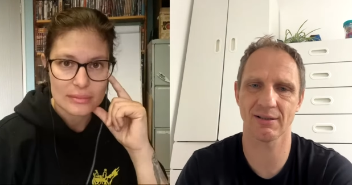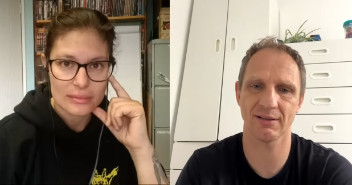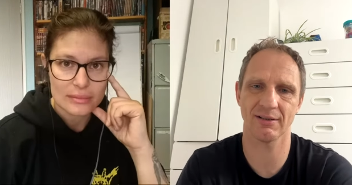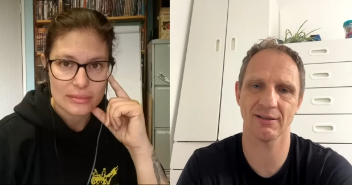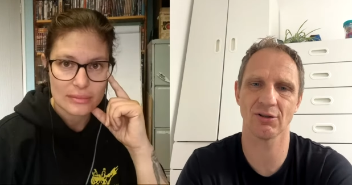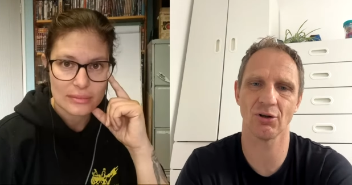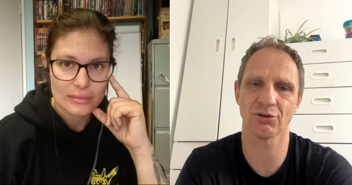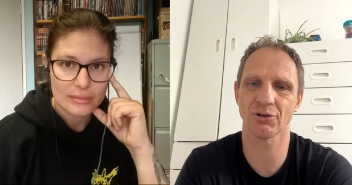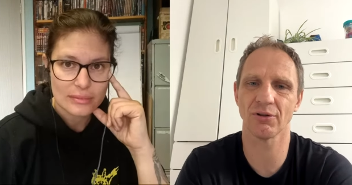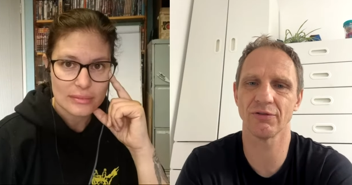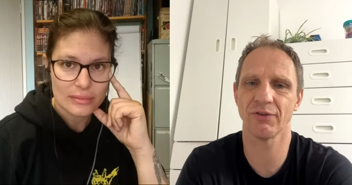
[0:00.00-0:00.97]
Speaker 1: uh,
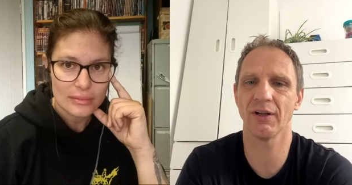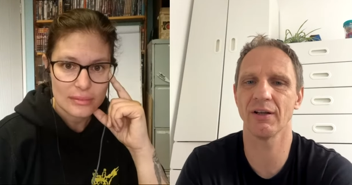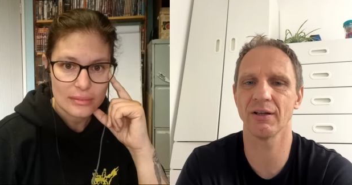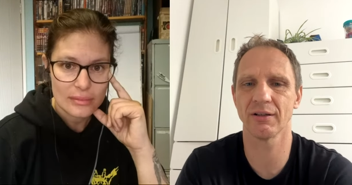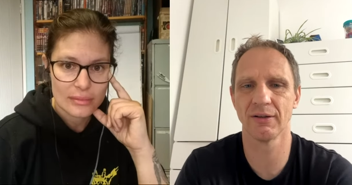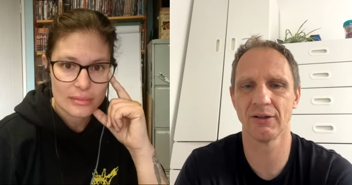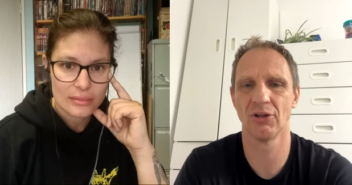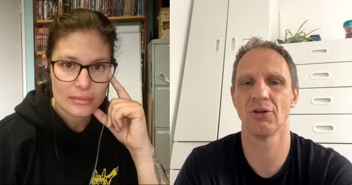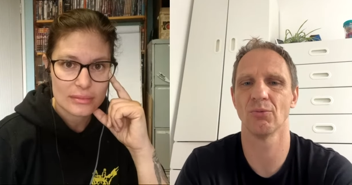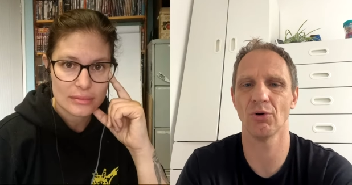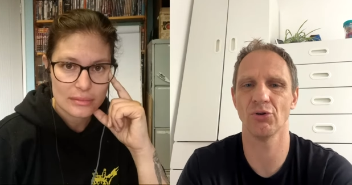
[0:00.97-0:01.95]
control failure
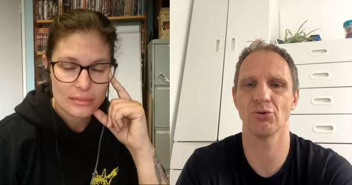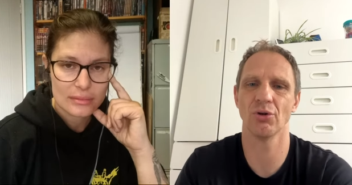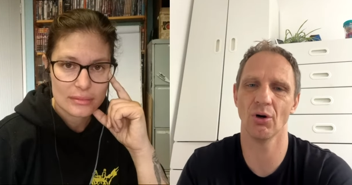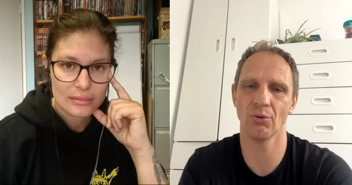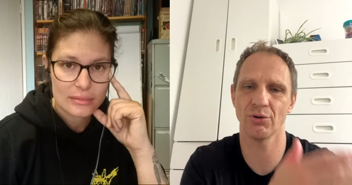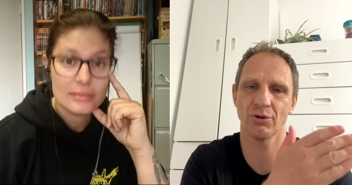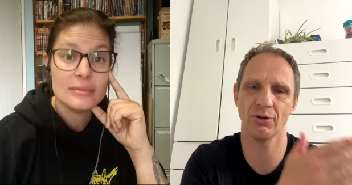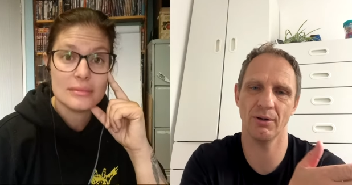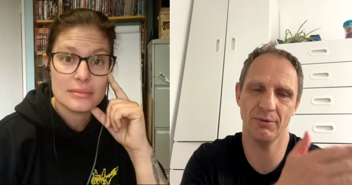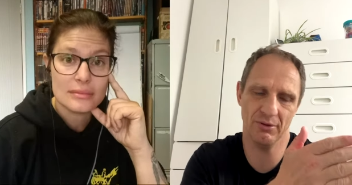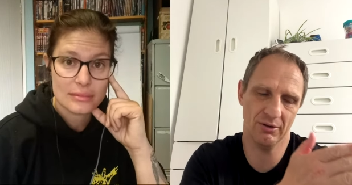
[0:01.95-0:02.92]
when you know you're gonna.
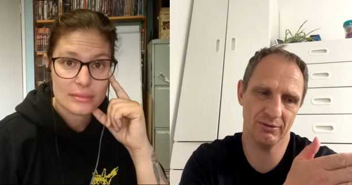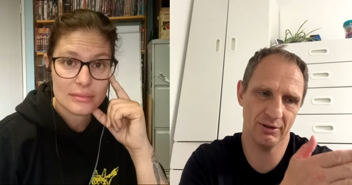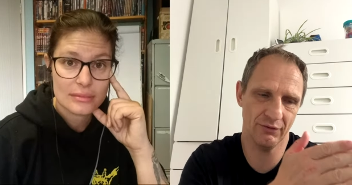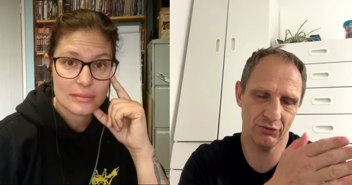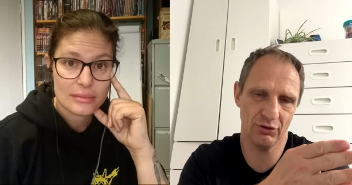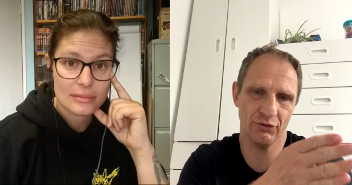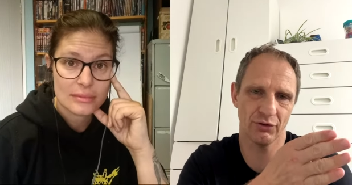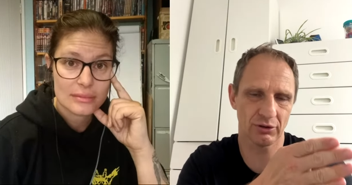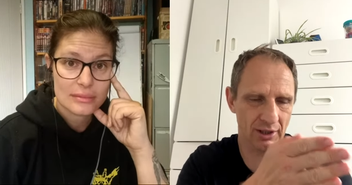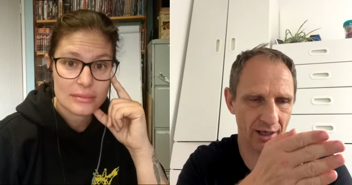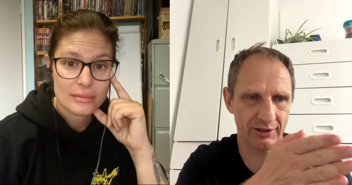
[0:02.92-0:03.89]
Mm. If you're
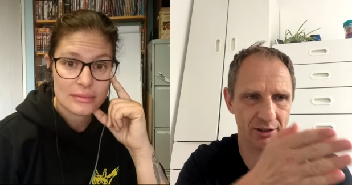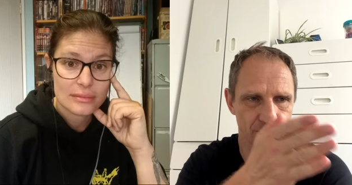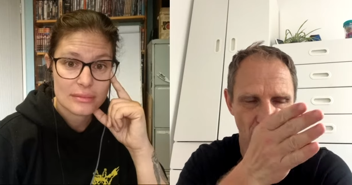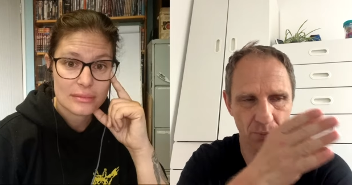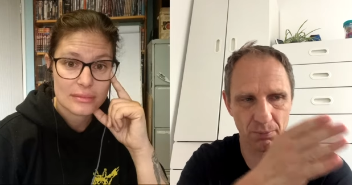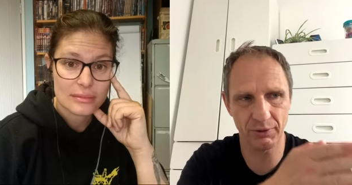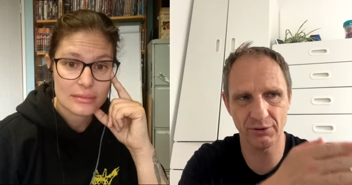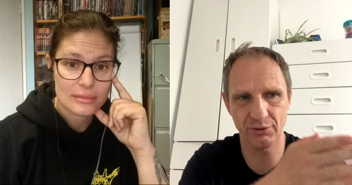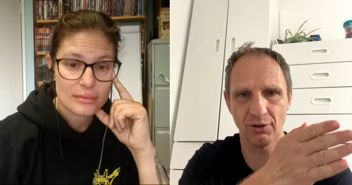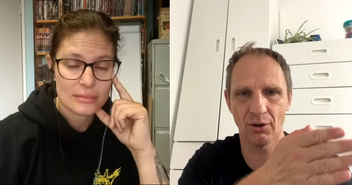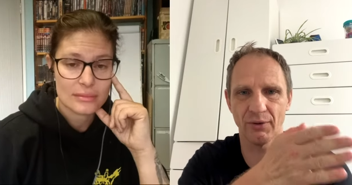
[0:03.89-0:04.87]
guided properly, you
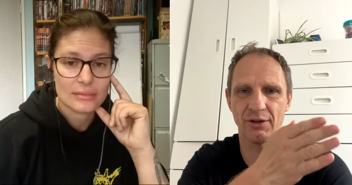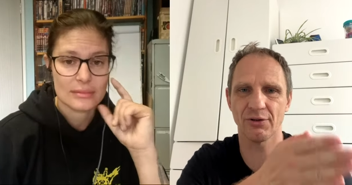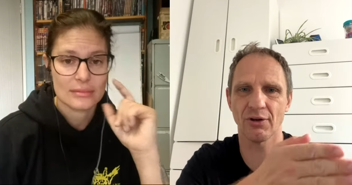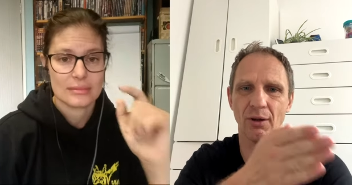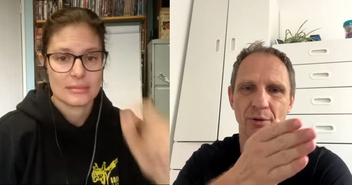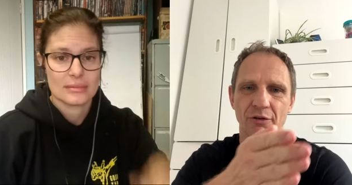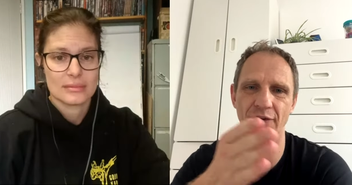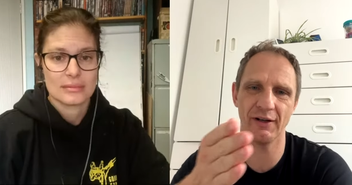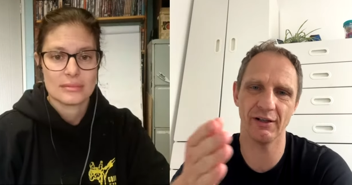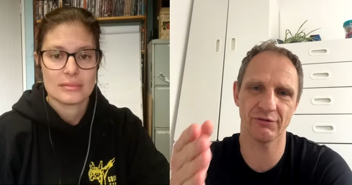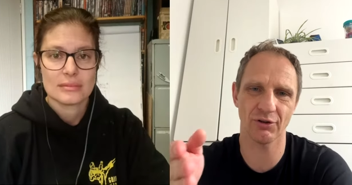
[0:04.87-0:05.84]
know that you're gonna be
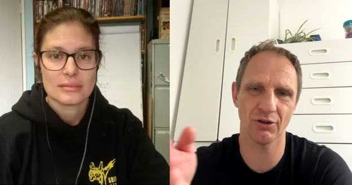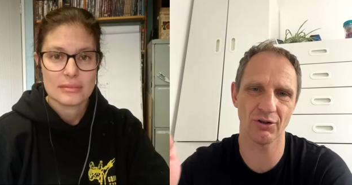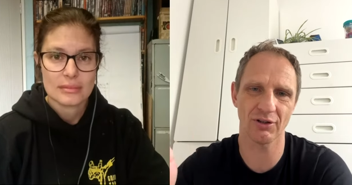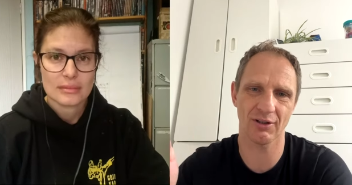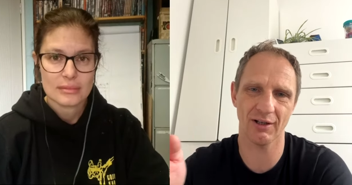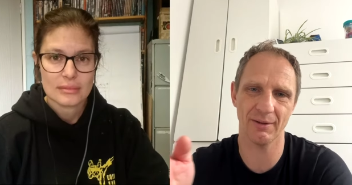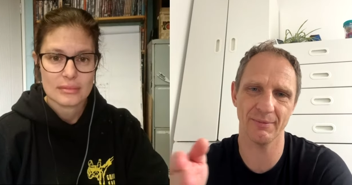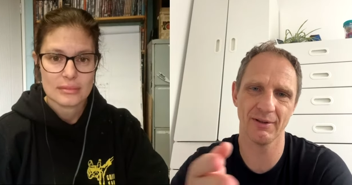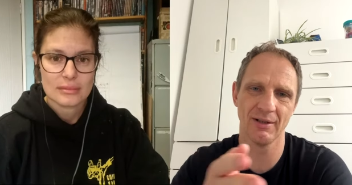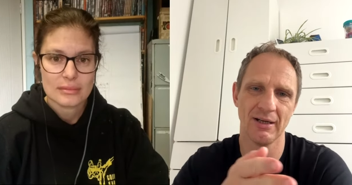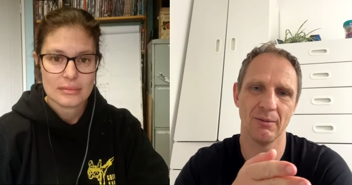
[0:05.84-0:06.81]
failing for a long time.
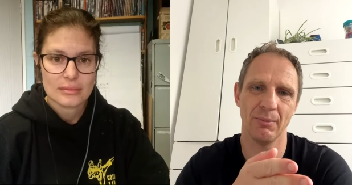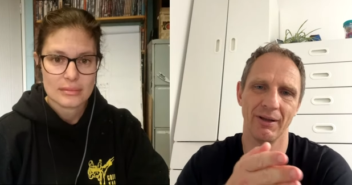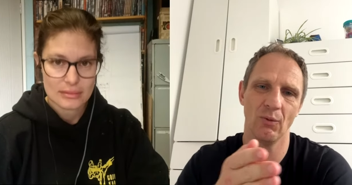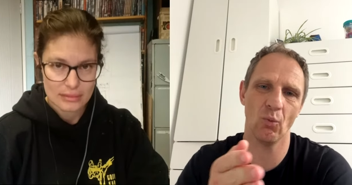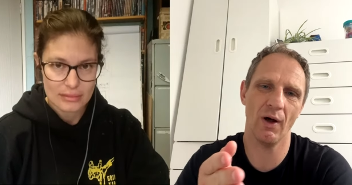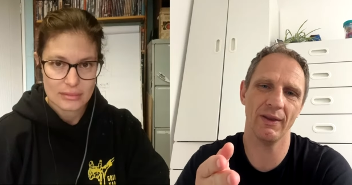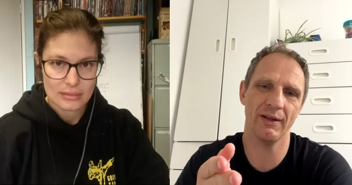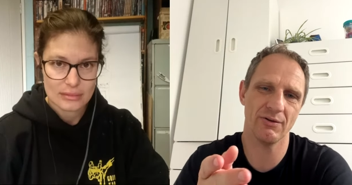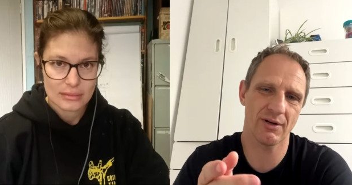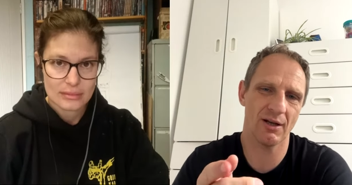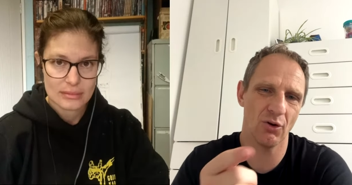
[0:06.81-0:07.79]
But then one day you
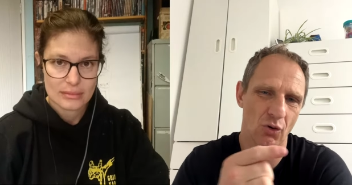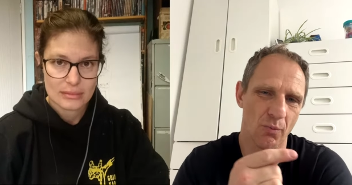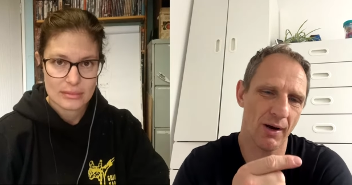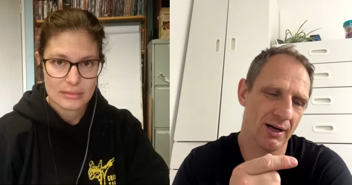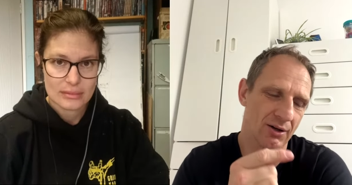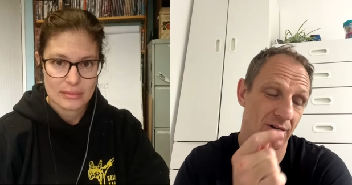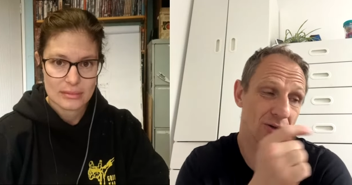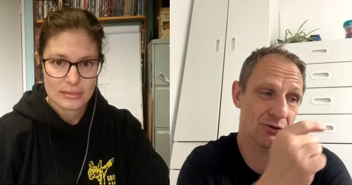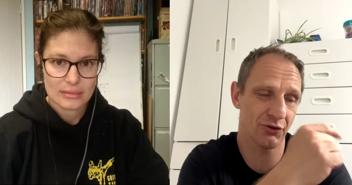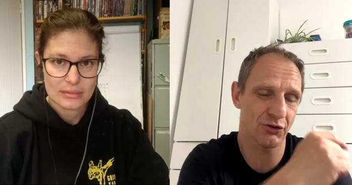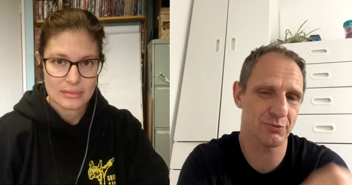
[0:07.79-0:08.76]
can look back all of those